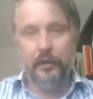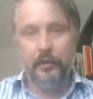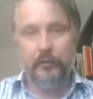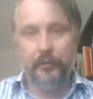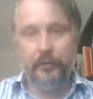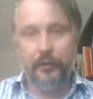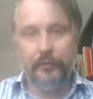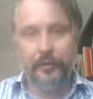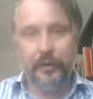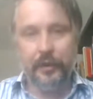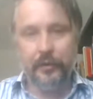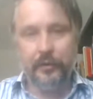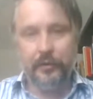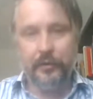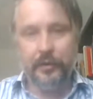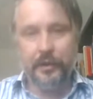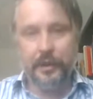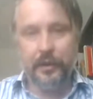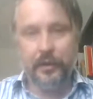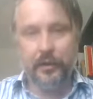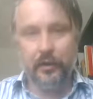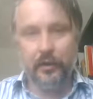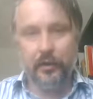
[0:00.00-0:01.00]
reviews
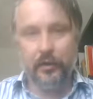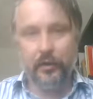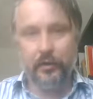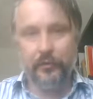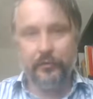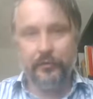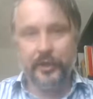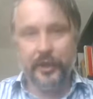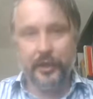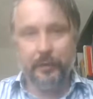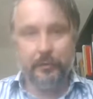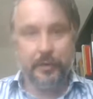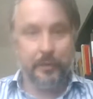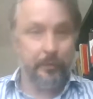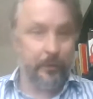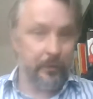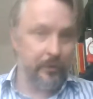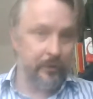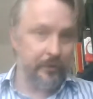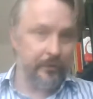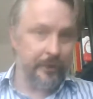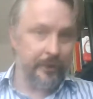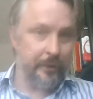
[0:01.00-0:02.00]
of James
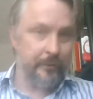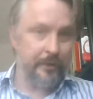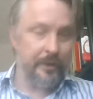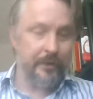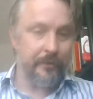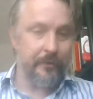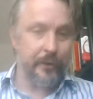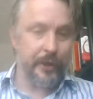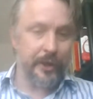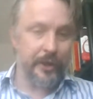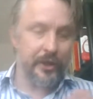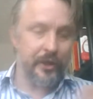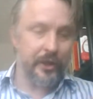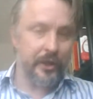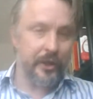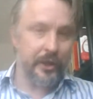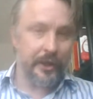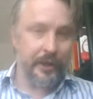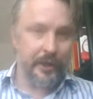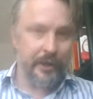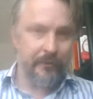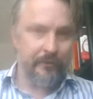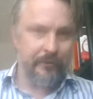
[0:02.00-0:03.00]
Bond films, of which I
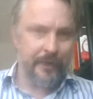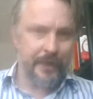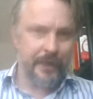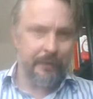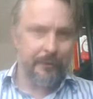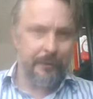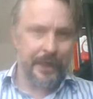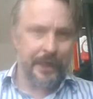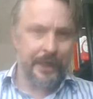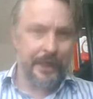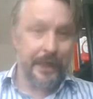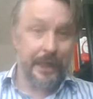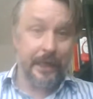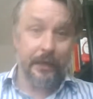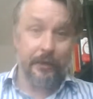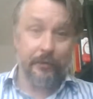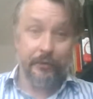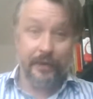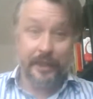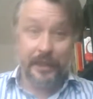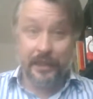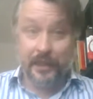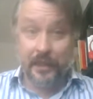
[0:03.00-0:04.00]
can recommend
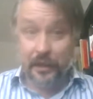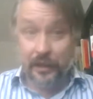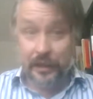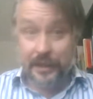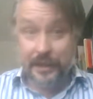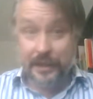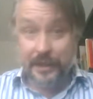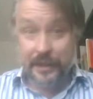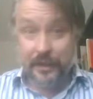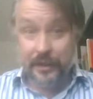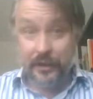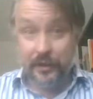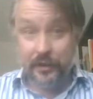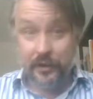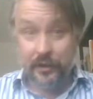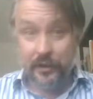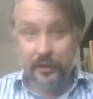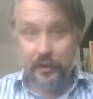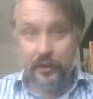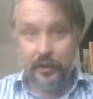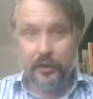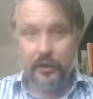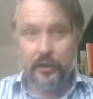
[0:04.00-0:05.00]
Kelvin Dyson,
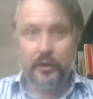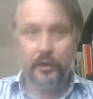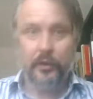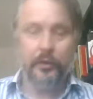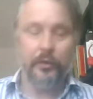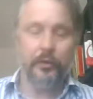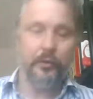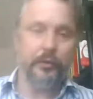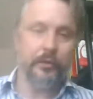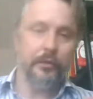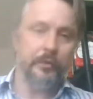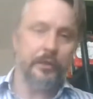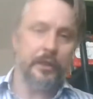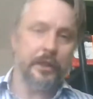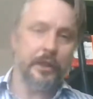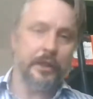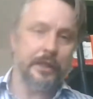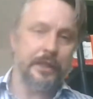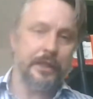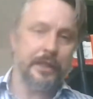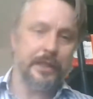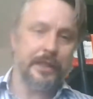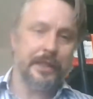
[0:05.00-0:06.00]
who
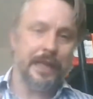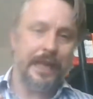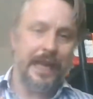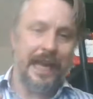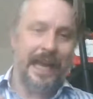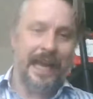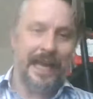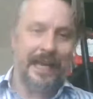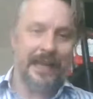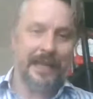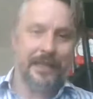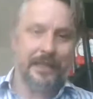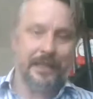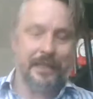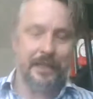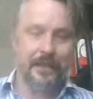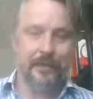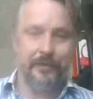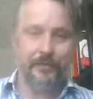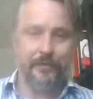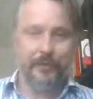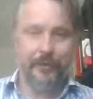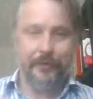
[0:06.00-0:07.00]
does
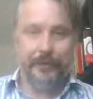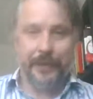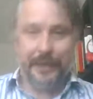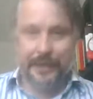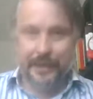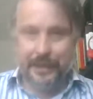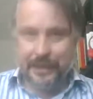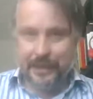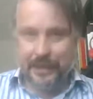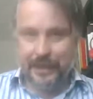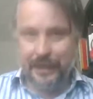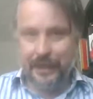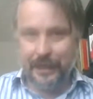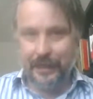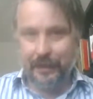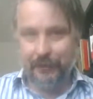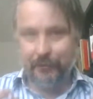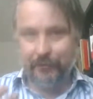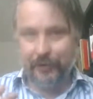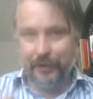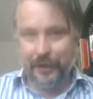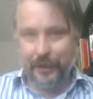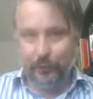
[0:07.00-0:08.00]
excellent, very
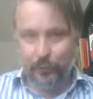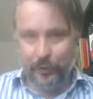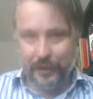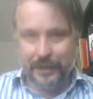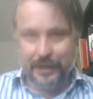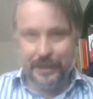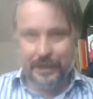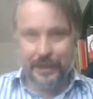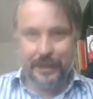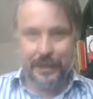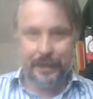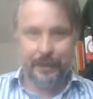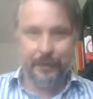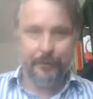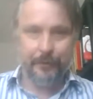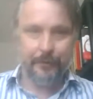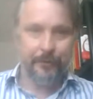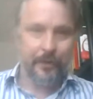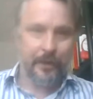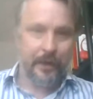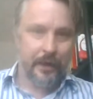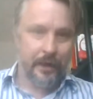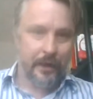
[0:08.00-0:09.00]
entertaining, very witty,
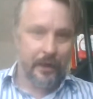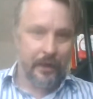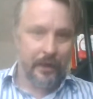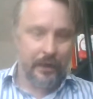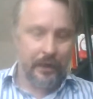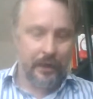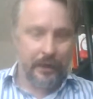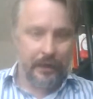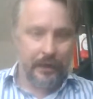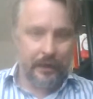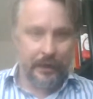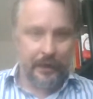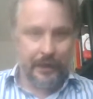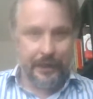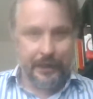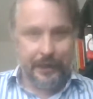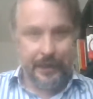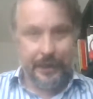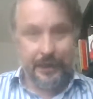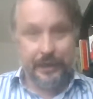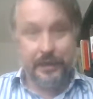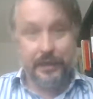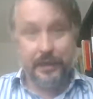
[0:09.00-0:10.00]
and
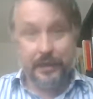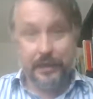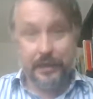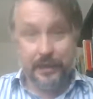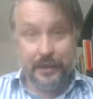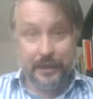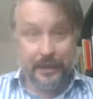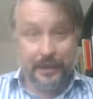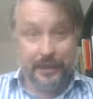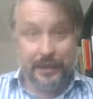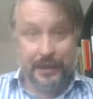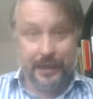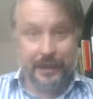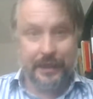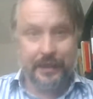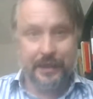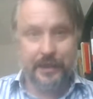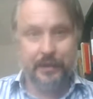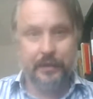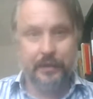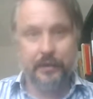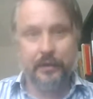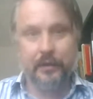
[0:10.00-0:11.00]
yet
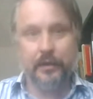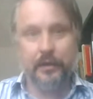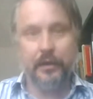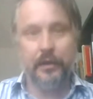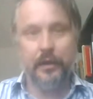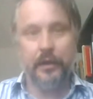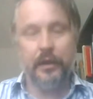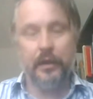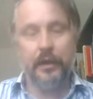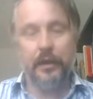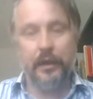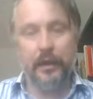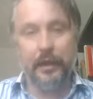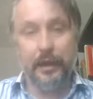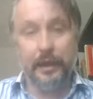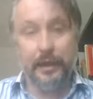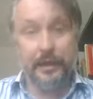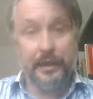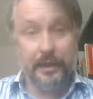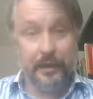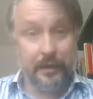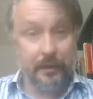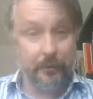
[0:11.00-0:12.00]
succinct
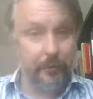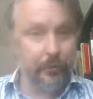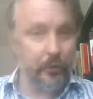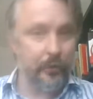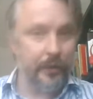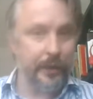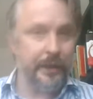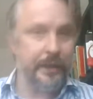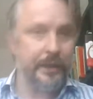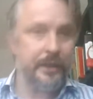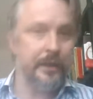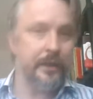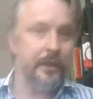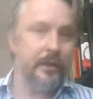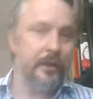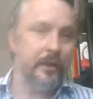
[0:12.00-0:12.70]
and to the point